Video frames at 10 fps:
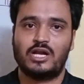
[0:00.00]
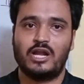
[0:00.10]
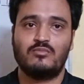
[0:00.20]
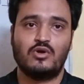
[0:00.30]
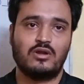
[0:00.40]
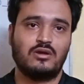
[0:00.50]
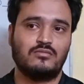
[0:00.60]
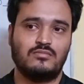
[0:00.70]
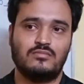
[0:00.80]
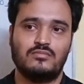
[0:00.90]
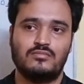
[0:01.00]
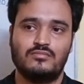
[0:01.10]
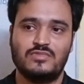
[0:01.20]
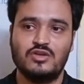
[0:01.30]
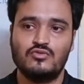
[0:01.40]
trying for a
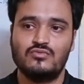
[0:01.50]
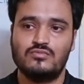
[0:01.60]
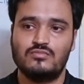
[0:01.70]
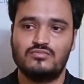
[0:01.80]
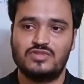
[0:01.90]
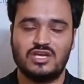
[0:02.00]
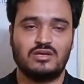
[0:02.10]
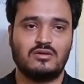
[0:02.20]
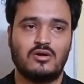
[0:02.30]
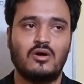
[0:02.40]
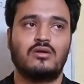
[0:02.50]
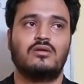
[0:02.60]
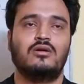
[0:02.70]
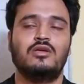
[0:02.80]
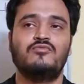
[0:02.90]
new thing,
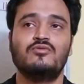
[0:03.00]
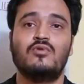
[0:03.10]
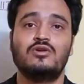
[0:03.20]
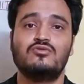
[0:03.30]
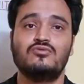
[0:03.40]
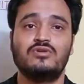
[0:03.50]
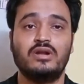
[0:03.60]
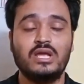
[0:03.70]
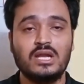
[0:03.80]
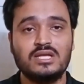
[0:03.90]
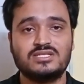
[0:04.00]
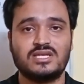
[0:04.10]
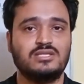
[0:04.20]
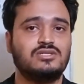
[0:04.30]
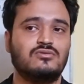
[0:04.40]
or if you want to really
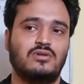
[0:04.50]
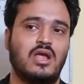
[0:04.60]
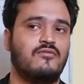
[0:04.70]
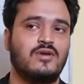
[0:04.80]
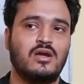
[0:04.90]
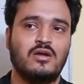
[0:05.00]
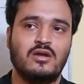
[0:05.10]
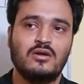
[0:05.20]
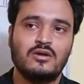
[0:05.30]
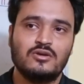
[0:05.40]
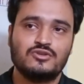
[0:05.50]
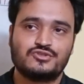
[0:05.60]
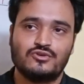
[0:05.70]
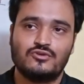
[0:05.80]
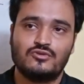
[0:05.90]
change your life.
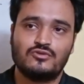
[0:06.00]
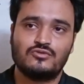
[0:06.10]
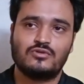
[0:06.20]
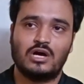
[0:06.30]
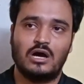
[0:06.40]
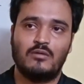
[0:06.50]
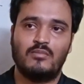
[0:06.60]
So